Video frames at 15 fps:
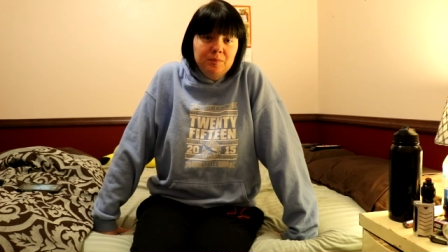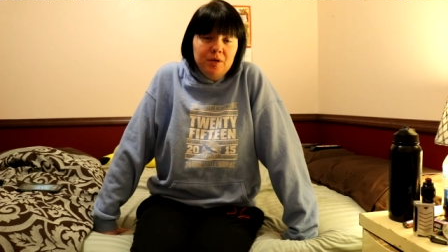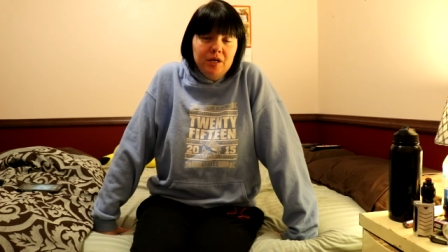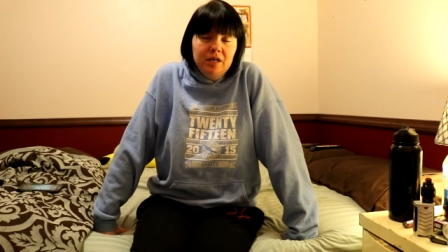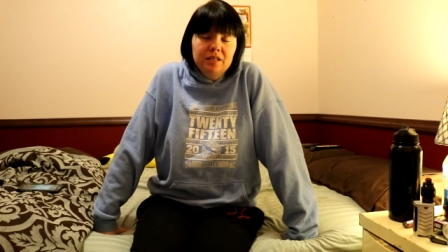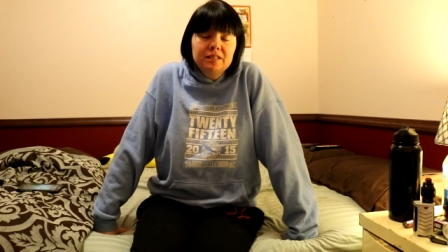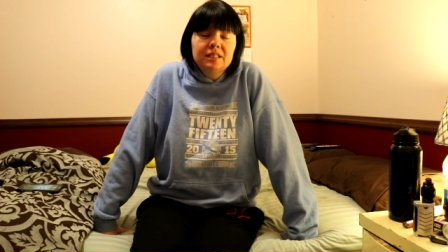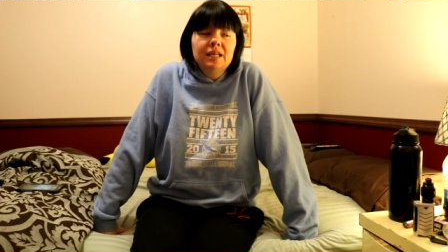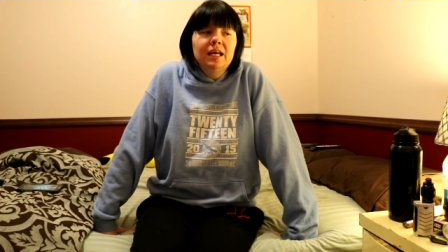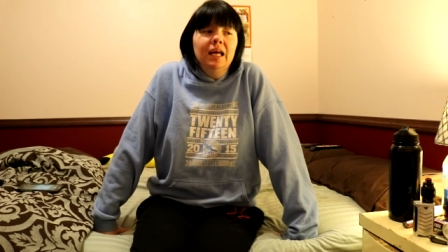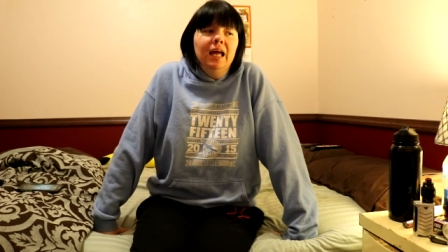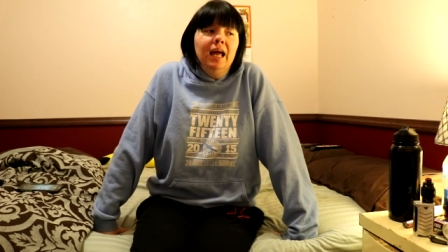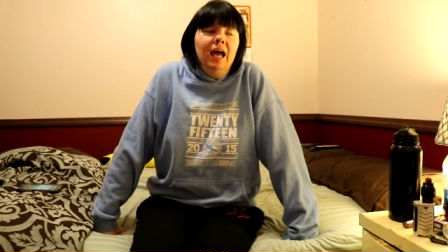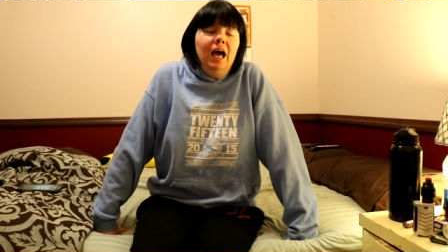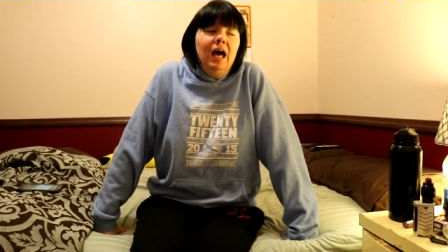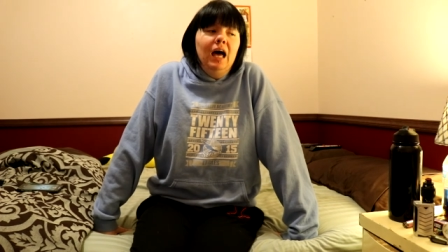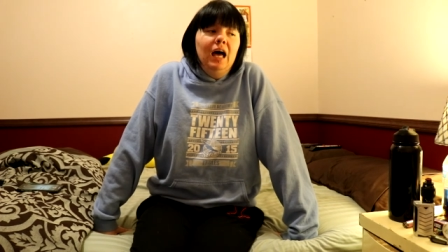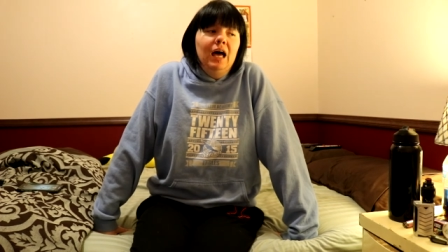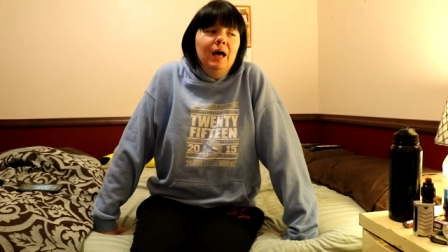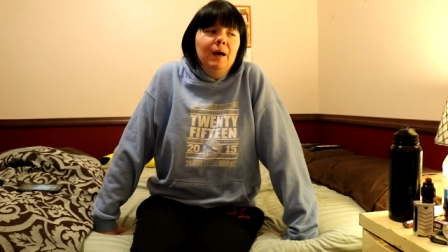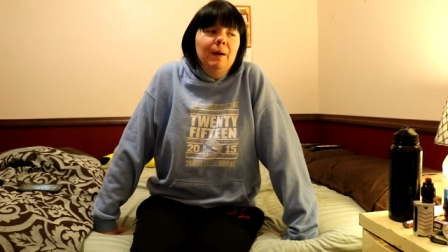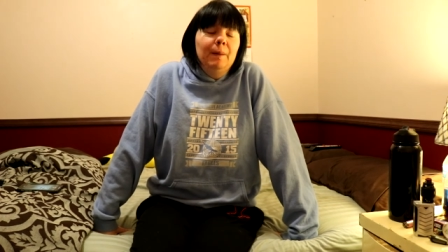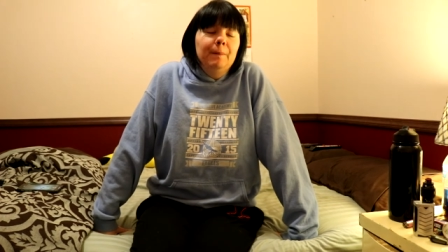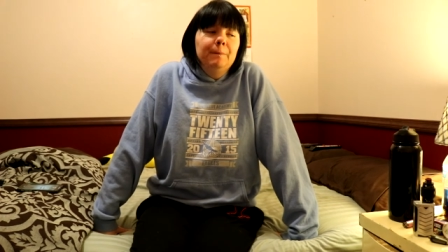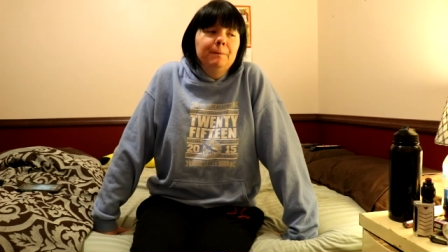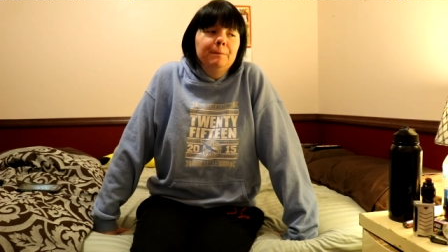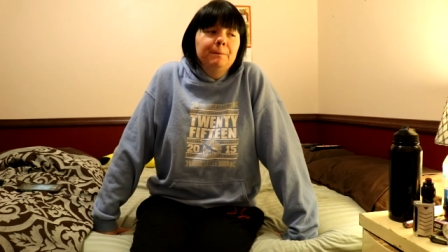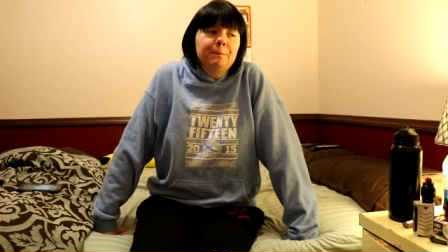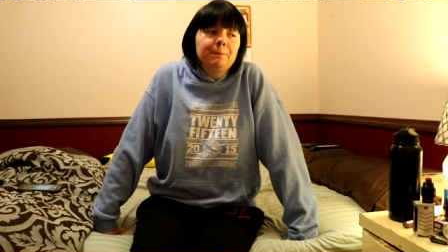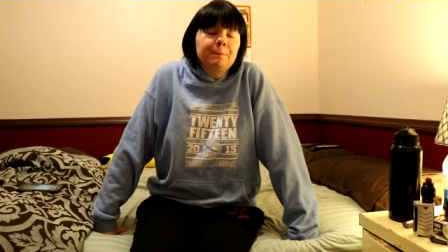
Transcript: product. Um,